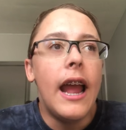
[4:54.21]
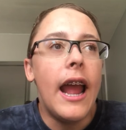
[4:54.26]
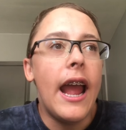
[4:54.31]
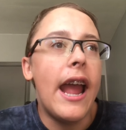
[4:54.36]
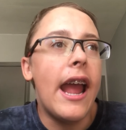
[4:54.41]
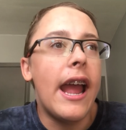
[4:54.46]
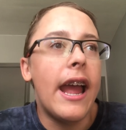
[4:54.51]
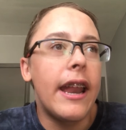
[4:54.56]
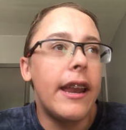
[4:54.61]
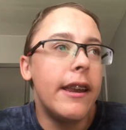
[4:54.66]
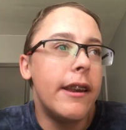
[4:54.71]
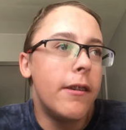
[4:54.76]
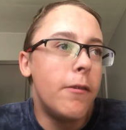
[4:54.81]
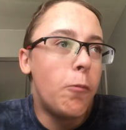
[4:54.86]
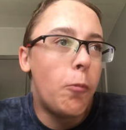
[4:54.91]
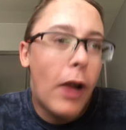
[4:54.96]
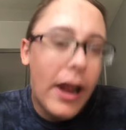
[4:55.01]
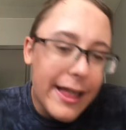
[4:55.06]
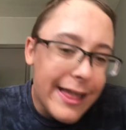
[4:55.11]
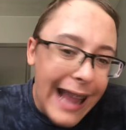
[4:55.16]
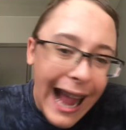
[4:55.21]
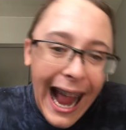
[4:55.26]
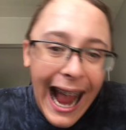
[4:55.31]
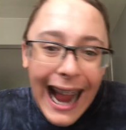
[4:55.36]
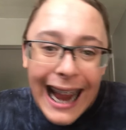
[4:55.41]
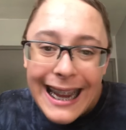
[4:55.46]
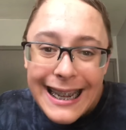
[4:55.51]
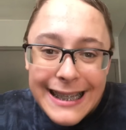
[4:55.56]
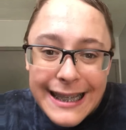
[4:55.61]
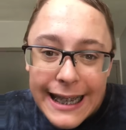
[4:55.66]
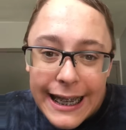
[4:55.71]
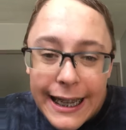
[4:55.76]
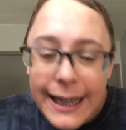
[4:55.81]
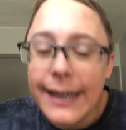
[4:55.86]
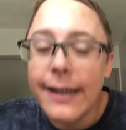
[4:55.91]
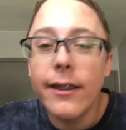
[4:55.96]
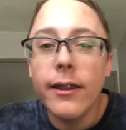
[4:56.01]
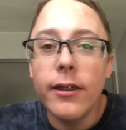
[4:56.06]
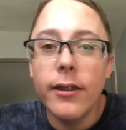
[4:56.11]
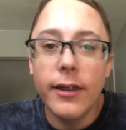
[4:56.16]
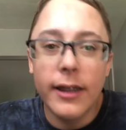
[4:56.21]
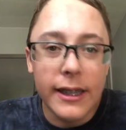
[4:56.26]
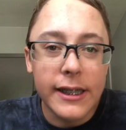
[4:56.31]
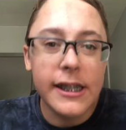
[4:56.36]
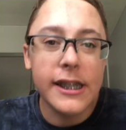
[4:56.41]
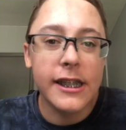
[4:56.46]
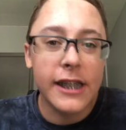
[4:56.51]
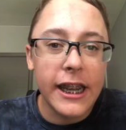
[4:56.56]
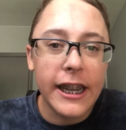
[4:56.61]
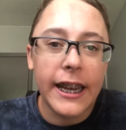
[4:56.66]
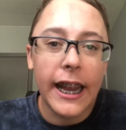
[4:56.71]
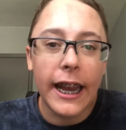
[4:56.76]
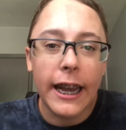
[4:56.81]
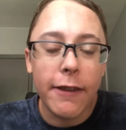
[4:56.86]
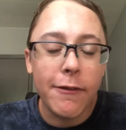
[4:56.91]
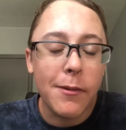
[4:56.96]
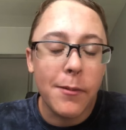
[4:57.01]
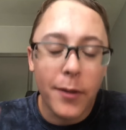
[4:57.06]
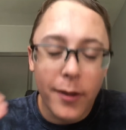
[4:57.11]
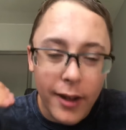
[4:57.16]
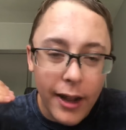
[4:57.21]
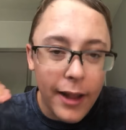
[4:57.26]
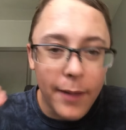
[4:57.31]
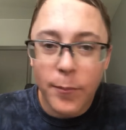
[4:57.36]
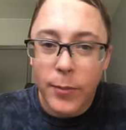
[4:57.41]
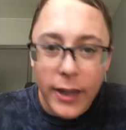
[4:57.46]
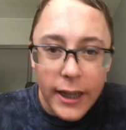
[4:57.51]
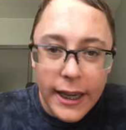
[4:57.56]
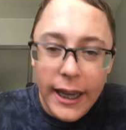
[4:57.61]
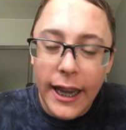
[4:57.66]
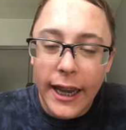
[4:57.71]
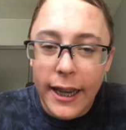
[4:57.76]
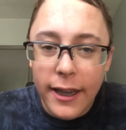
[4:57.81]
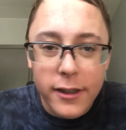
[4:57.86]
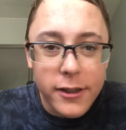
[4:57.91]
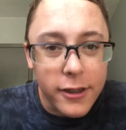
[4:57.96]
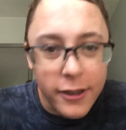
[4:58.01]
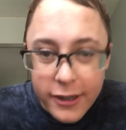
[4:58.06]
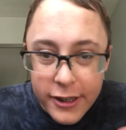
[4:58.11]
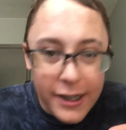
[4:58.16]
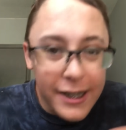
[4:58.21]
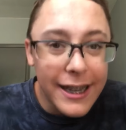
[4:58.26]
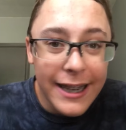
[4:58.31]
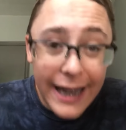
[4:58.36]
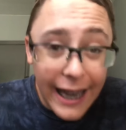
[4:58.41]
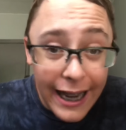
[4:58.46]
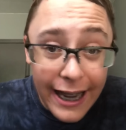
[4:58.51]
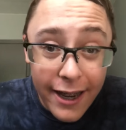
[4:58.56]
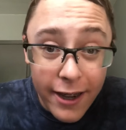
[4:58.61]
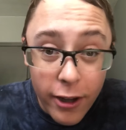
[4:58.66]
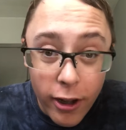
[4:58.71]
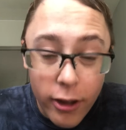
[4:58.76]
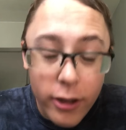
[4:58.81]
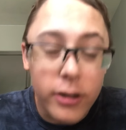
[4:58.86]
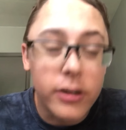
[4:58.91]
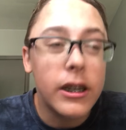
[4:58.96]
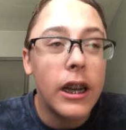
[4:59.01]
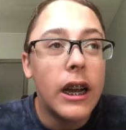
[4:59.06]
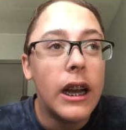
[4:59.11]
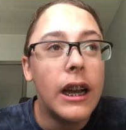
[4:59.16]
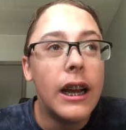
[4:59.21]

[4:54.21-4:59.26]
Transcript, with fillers: And with tax in, this is Canadian, remember I'm Canadian, so it's Canadian dollars.